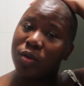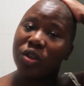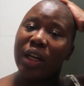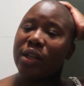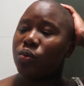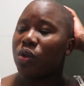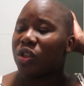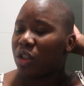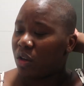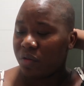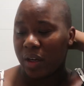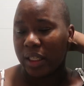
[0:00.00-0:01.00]
Do you guys watch
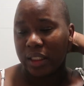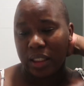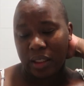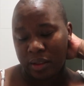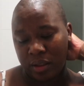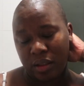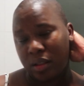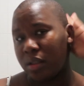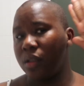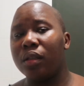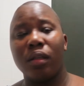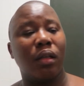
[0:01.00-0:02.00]
Love Island?
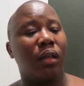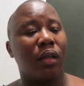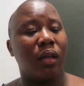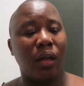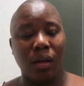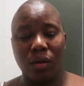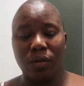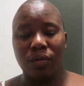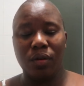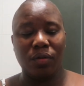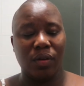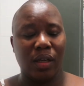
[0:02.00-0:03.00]
I
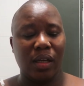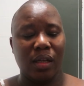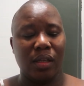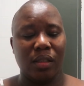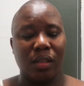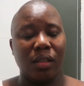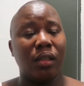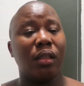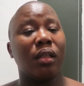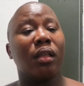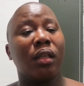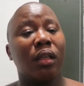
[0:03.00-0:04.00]
love Love Island.
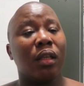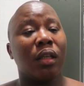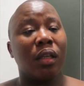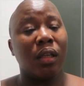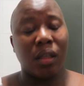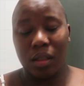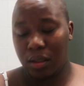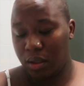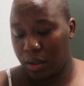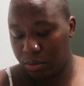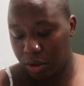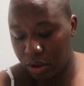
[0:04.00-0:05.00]
I'm